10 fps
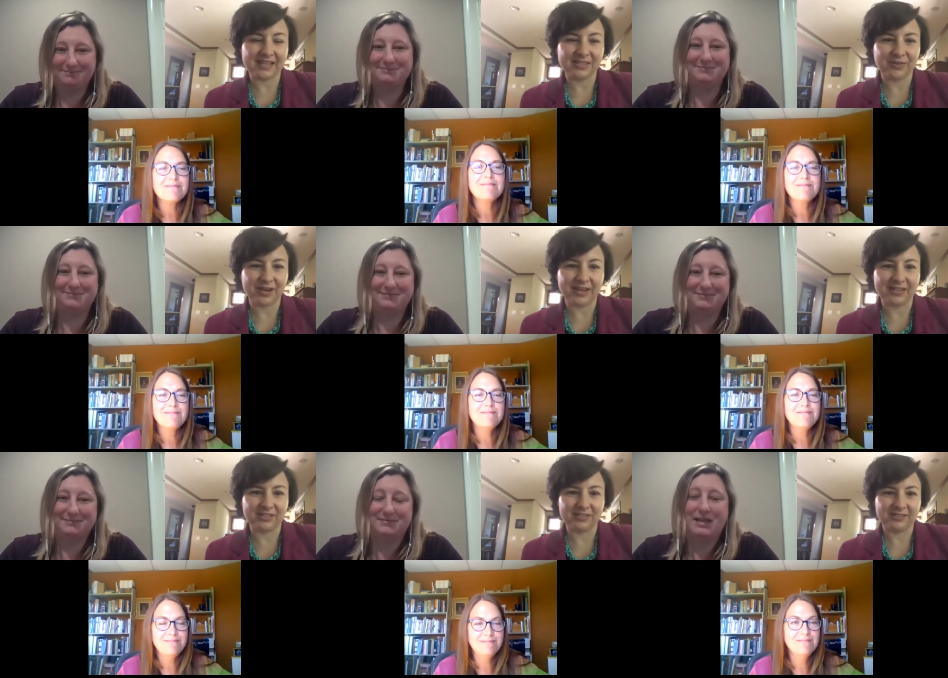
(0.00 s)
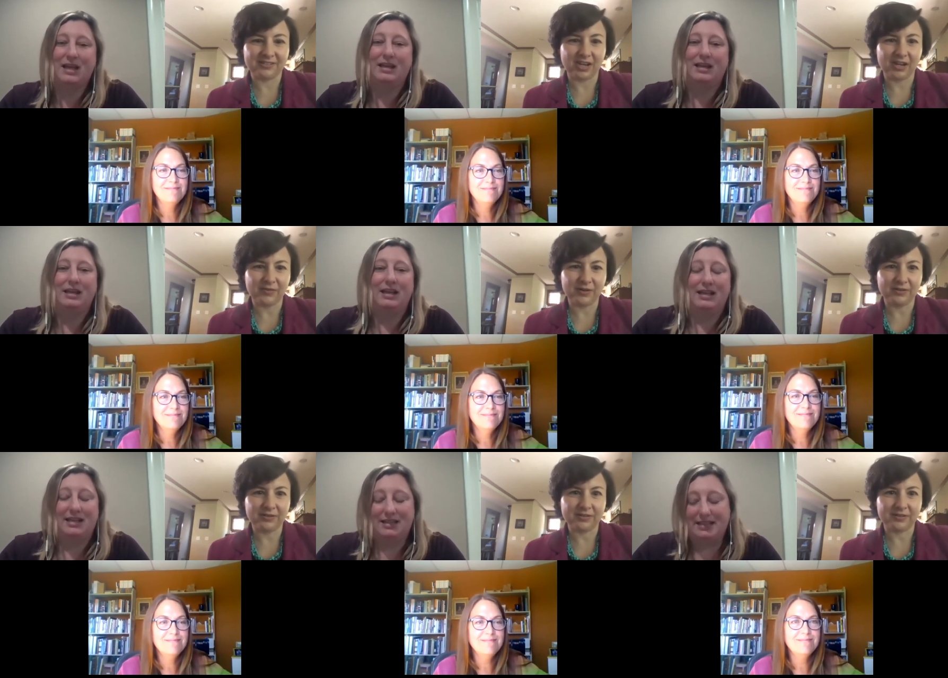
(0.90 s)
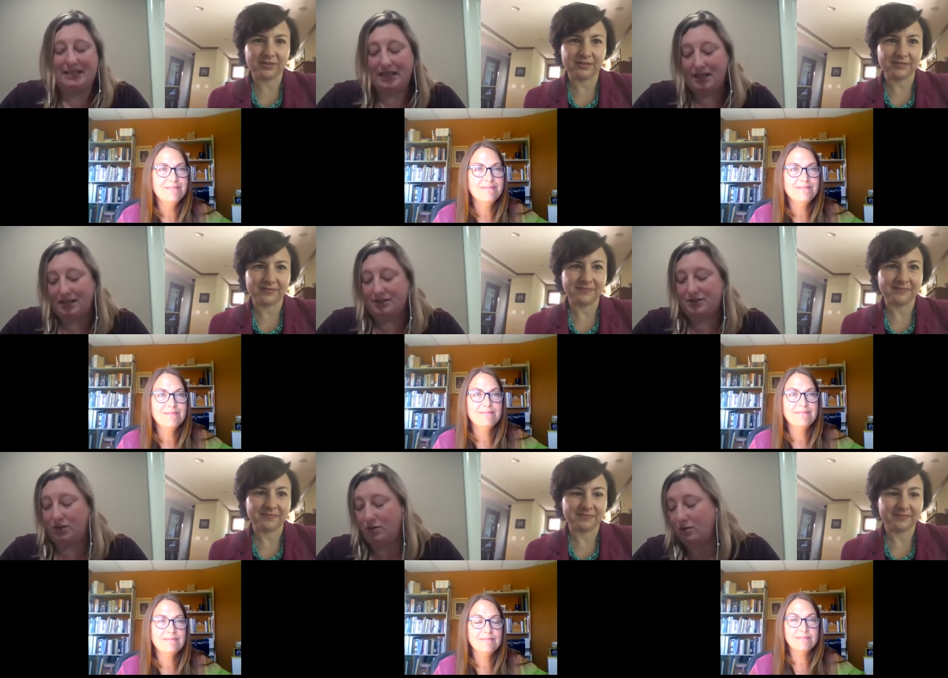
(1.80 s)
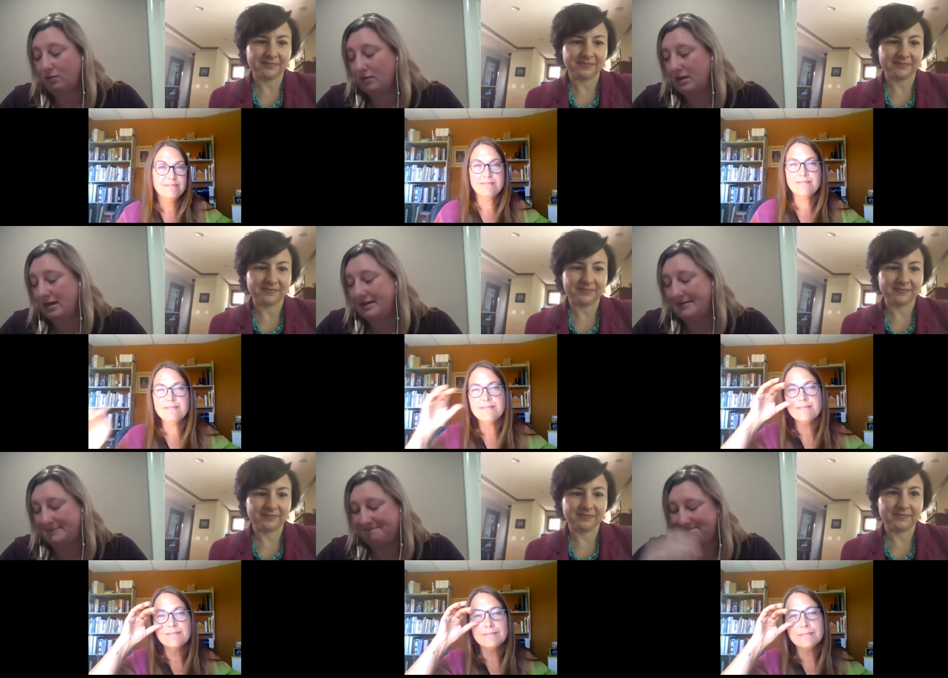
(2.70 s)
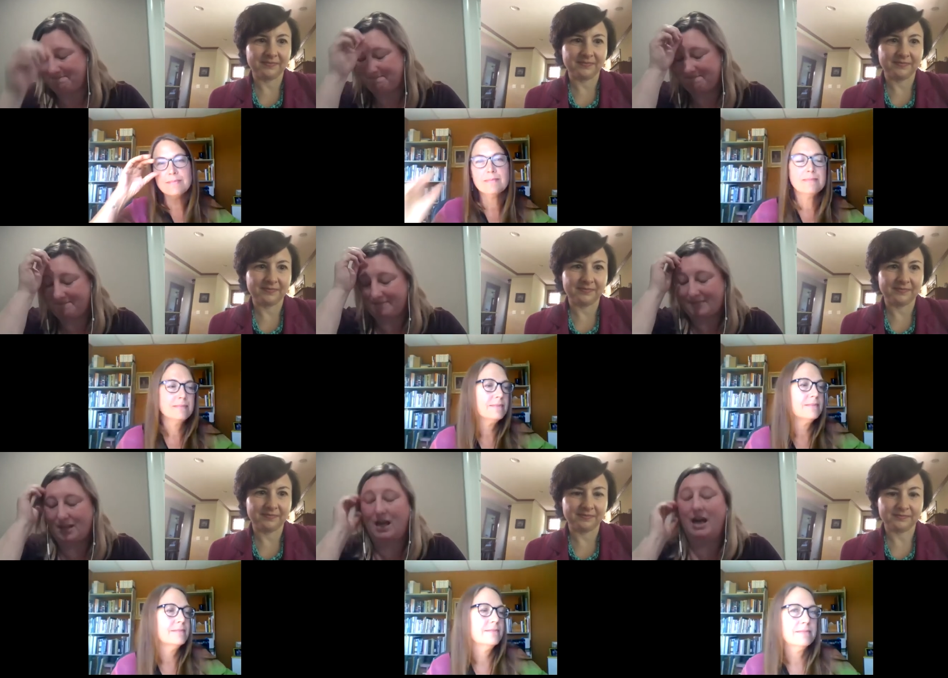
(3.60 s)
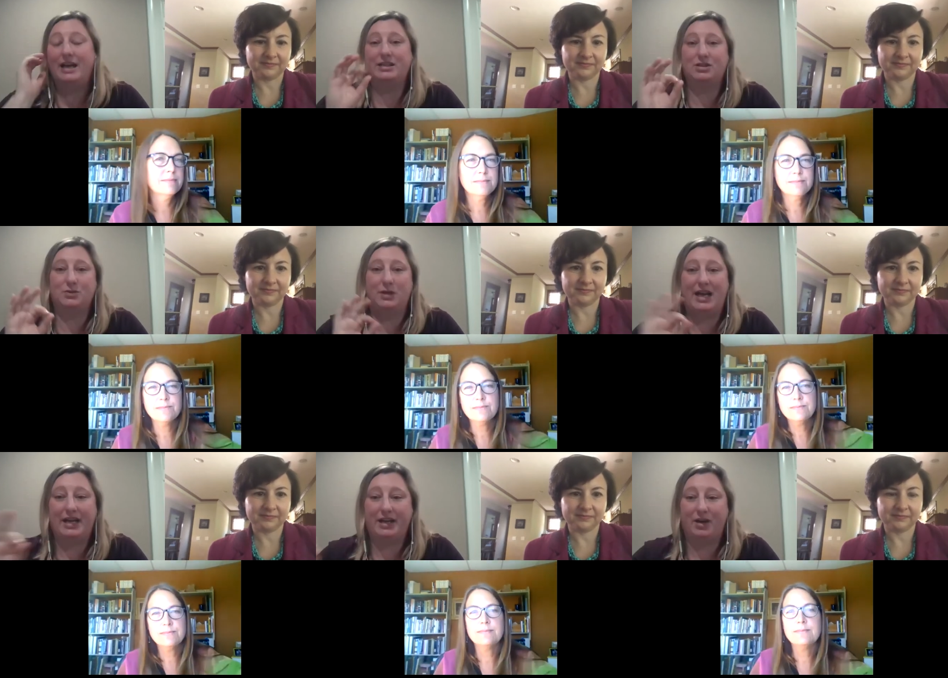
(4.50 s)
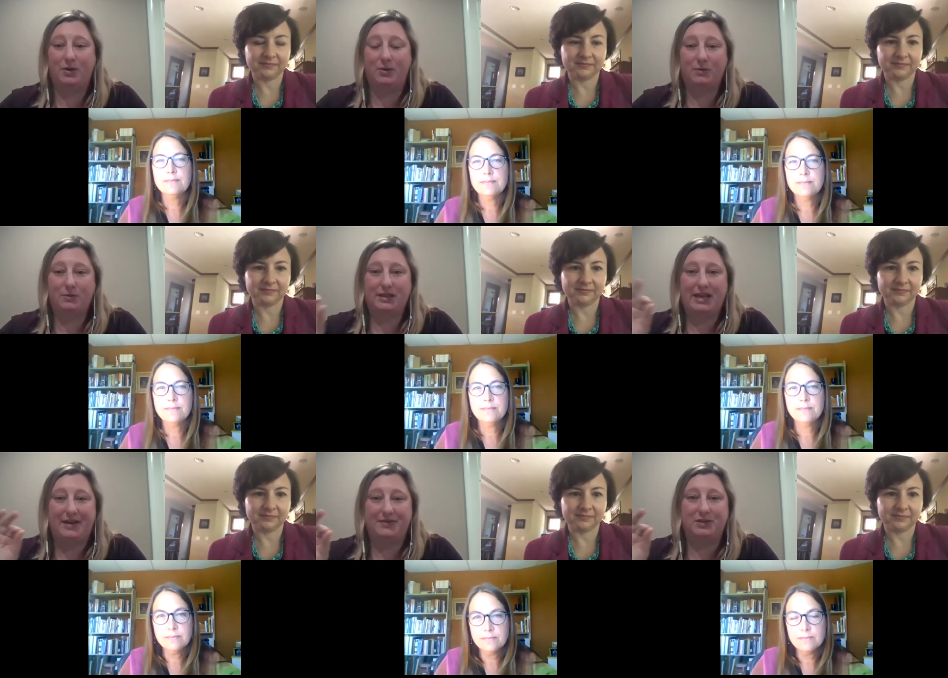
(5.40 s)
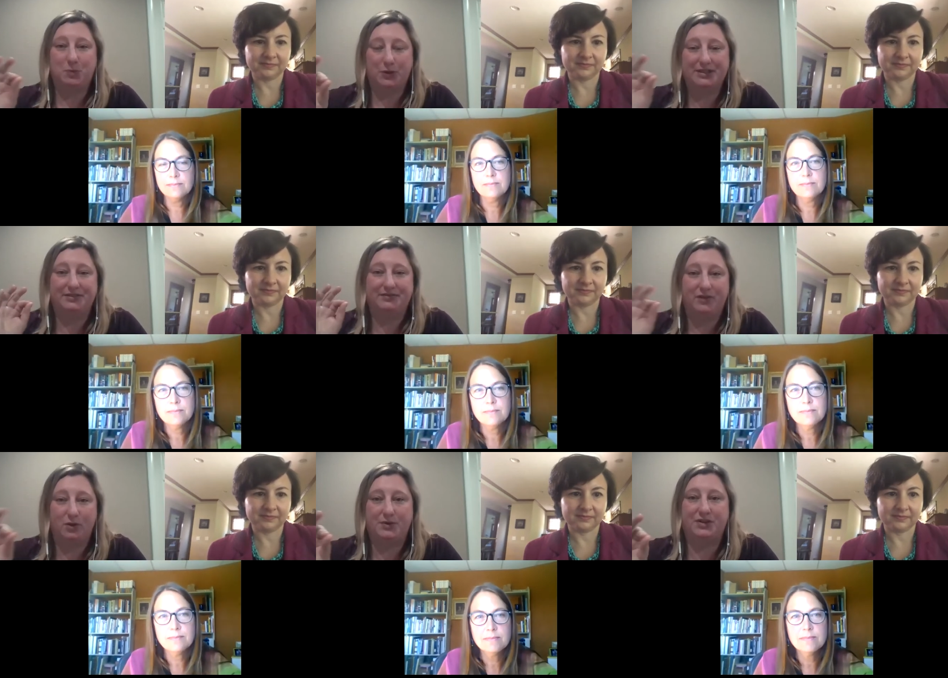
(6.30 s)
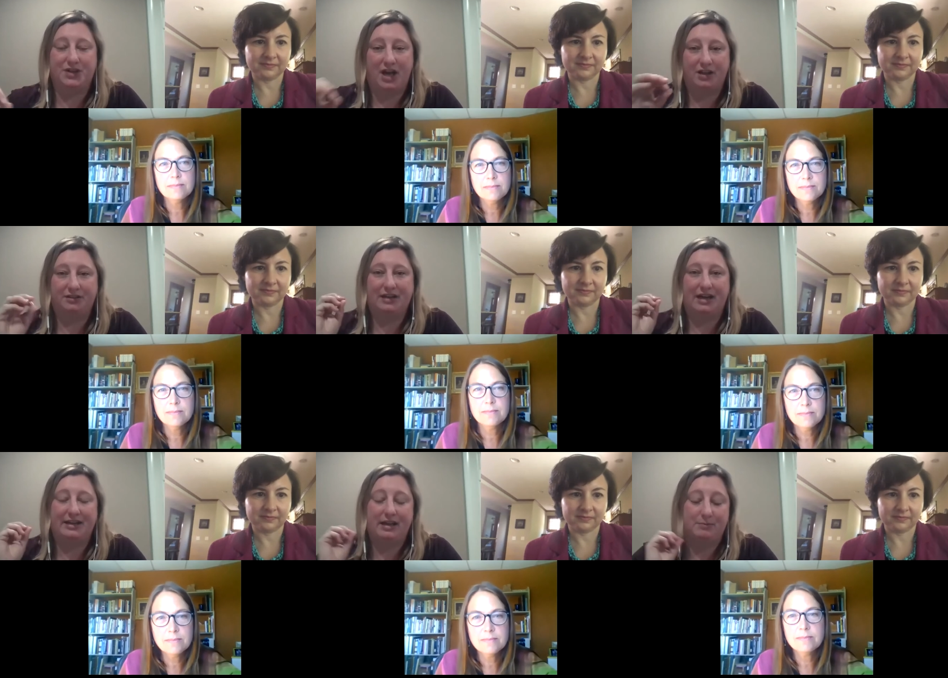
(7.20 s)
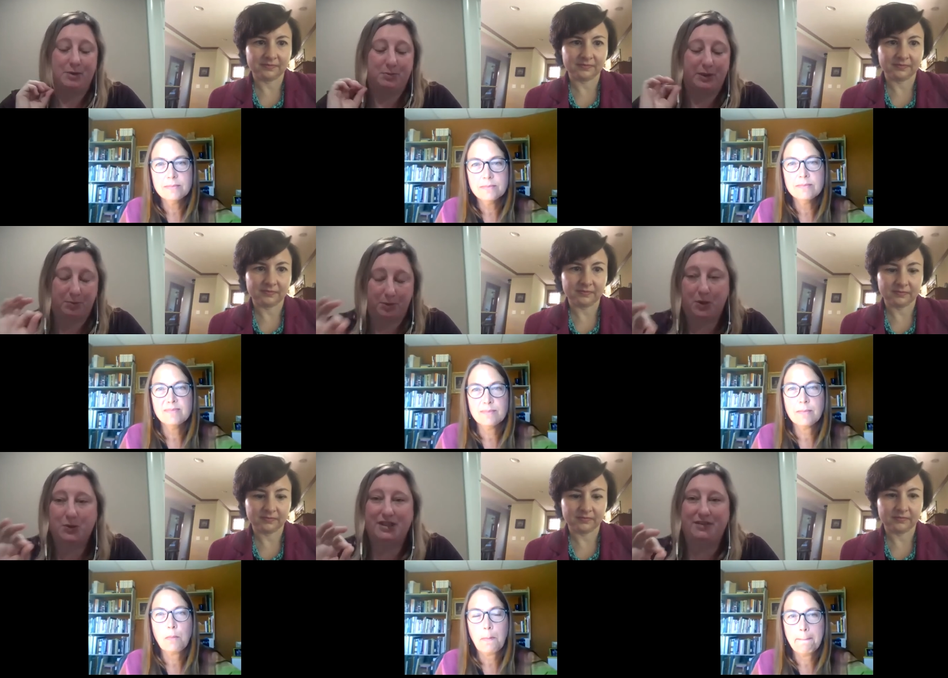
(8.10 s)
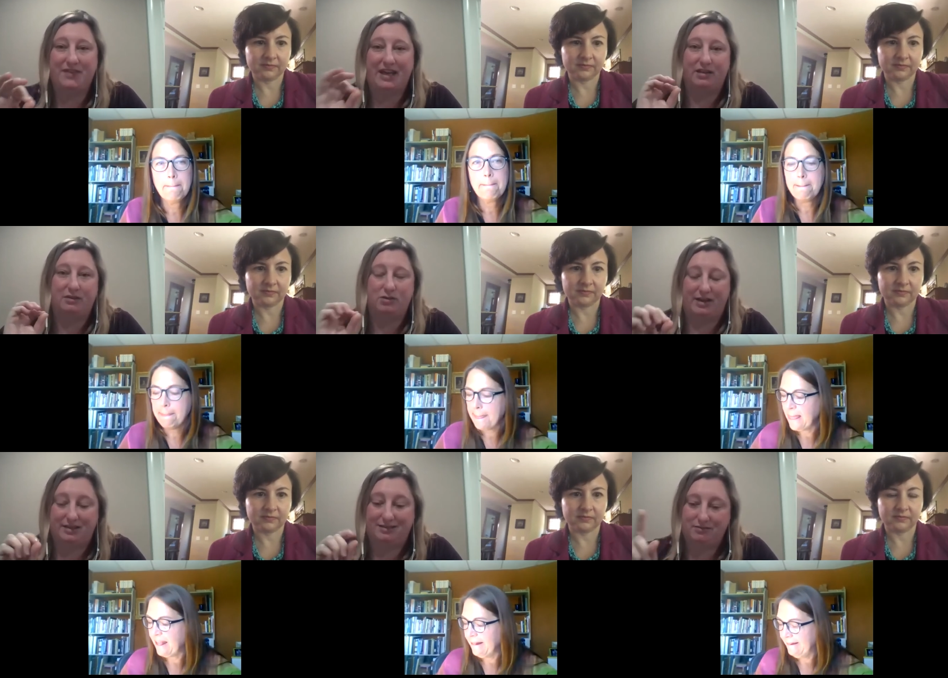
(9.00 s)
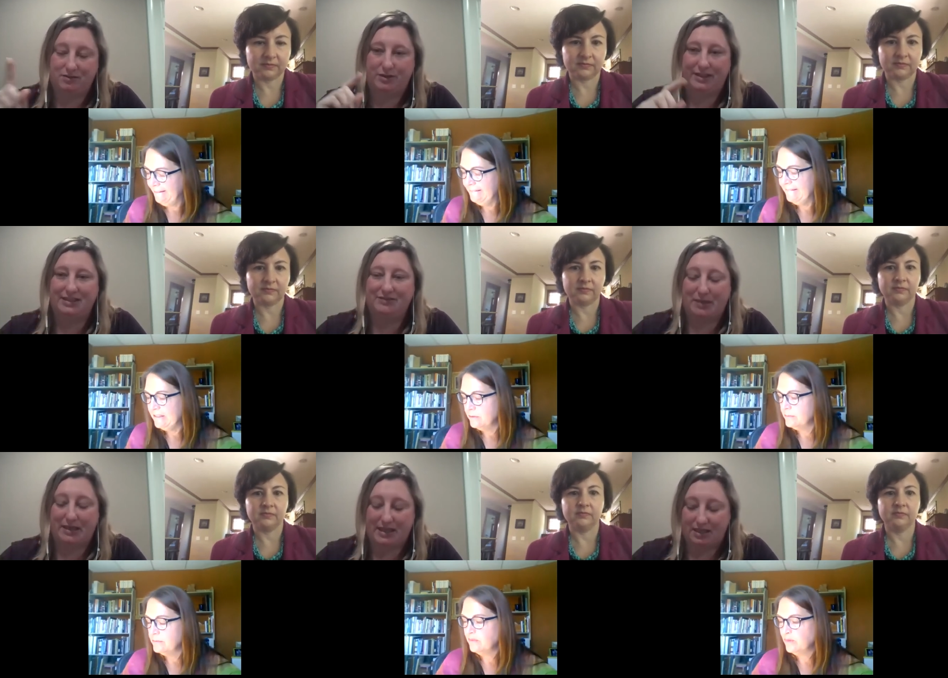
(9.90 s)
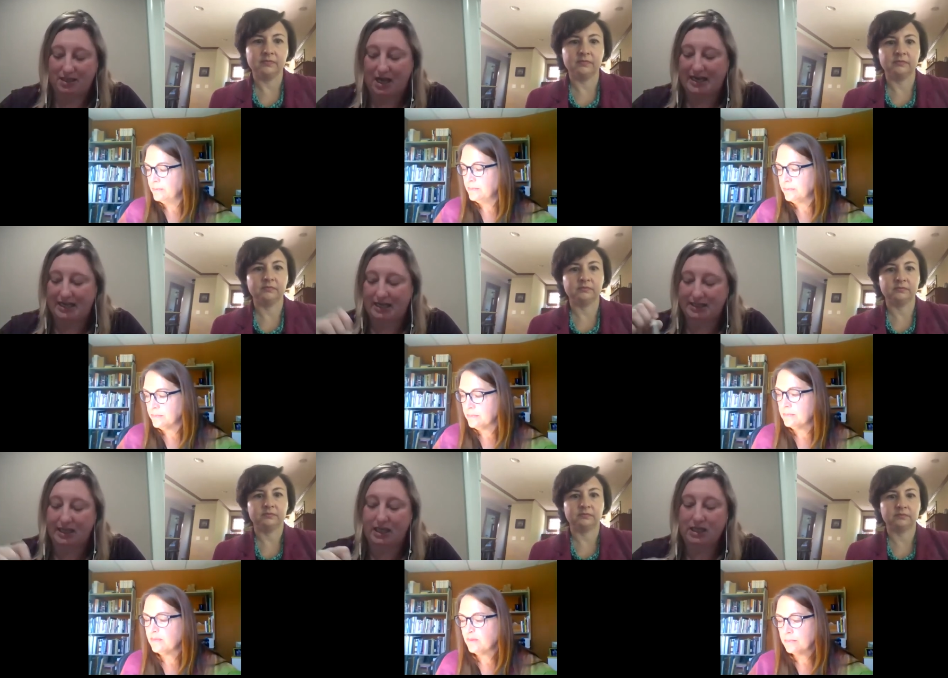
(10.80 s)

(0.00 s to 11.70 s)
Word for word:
Speaker 1: great.
Speaker 2: Jennifer? Yeah, so um, I just want to echo Kathy's point of vote with your dollar. I am a big proponent of that and try and try and live by that a lot. And I think